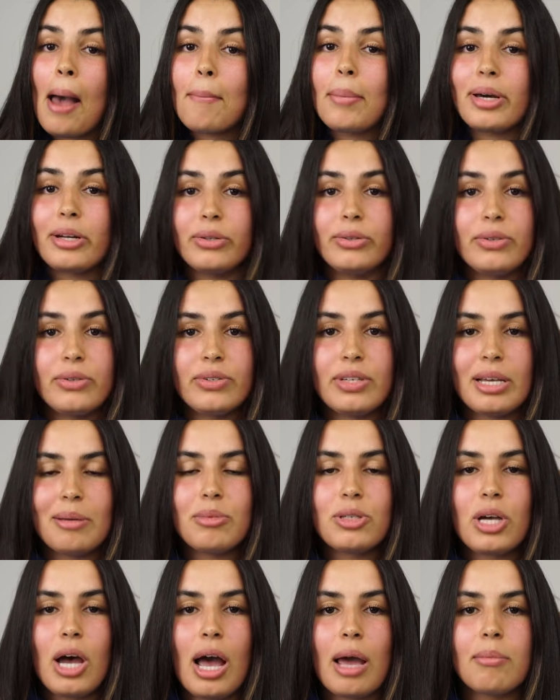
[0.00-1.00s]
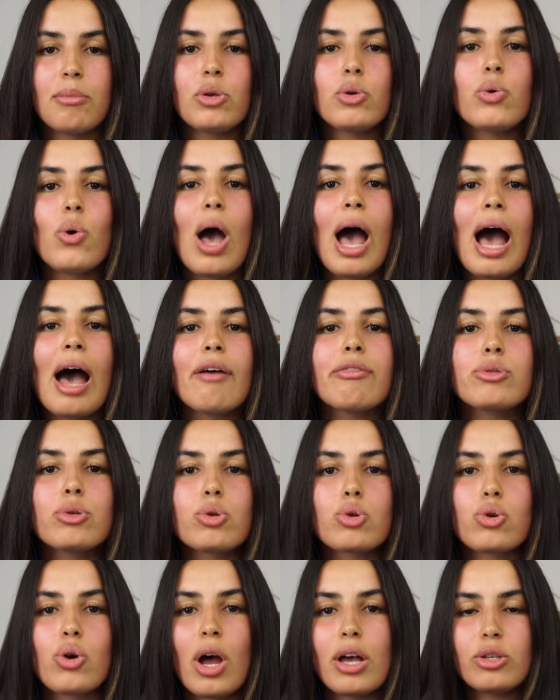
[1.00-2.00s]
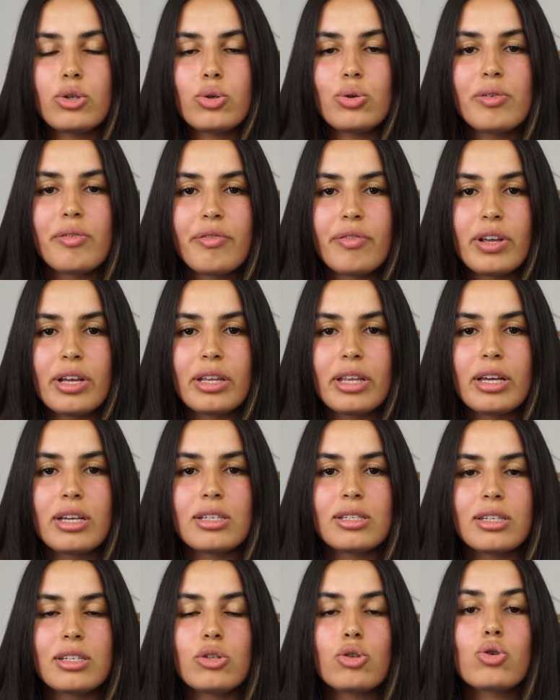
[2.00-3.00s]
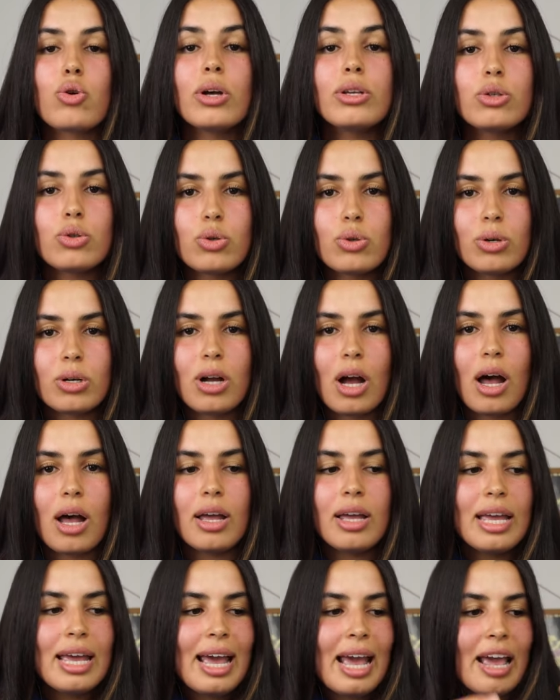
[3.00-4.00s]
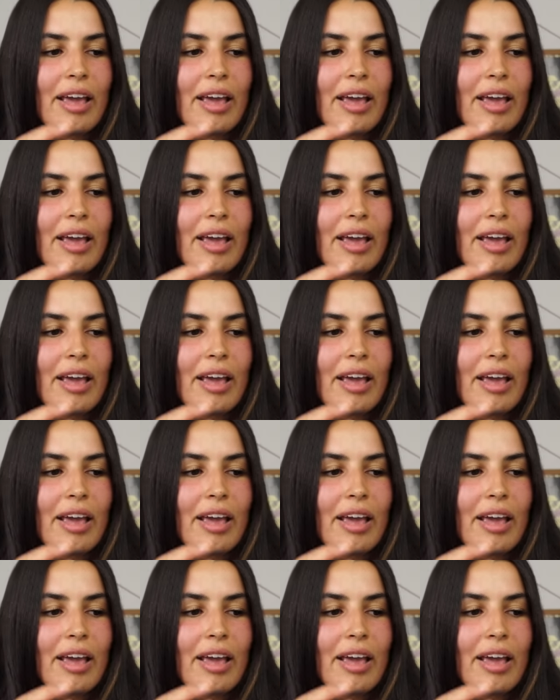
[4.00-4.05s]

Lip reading: But at the same time, you have to trust your feelings and trust your gut.